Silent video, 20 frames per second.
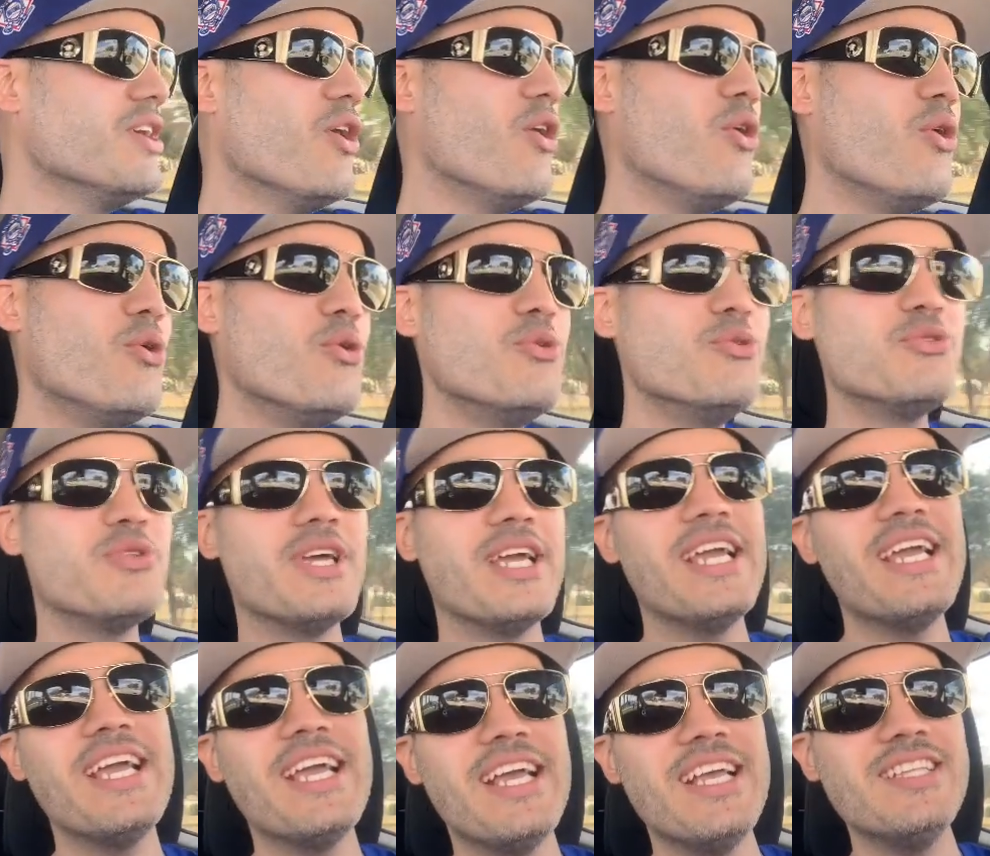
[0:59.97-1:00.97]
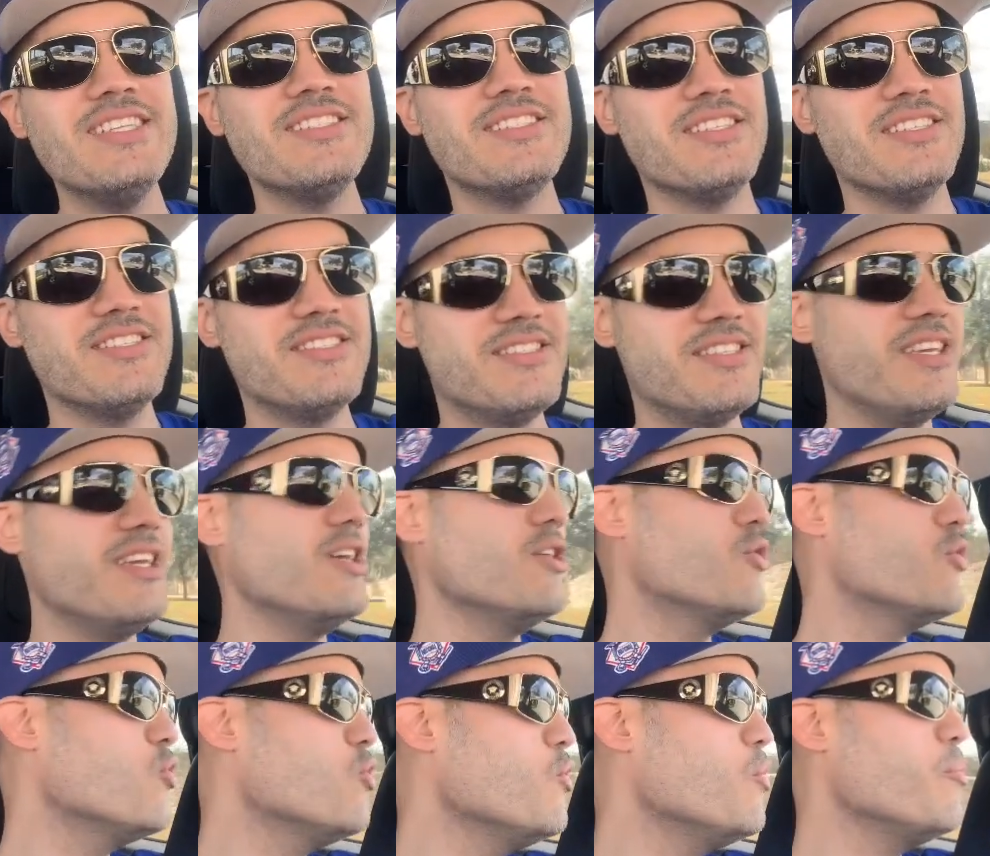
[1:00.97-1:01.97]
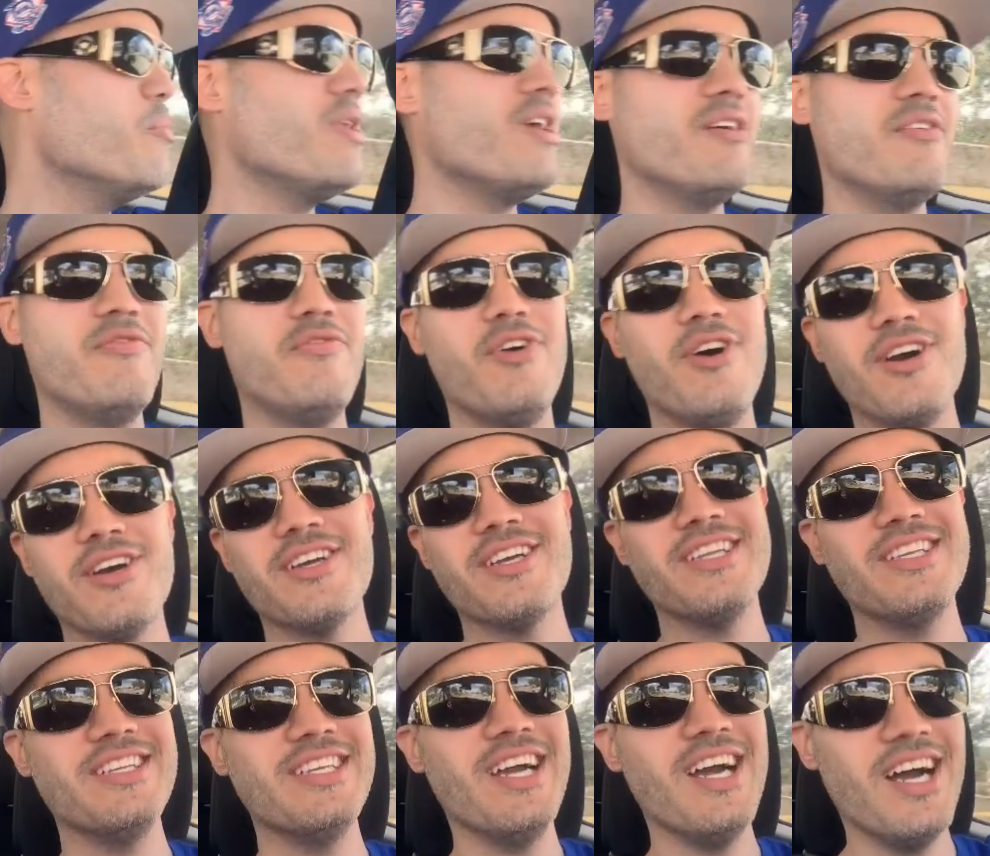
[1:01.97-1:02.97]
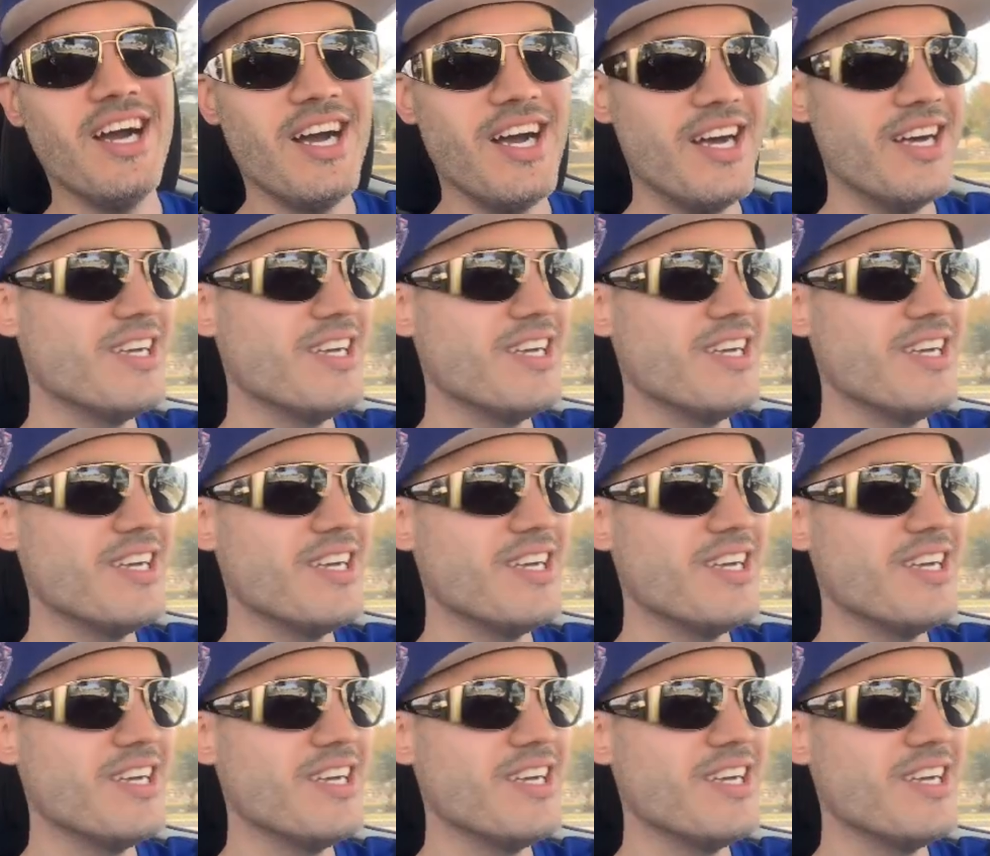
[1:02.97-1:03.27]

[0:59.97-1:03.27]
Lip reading: hold hands and sing kumbaya fucking ya.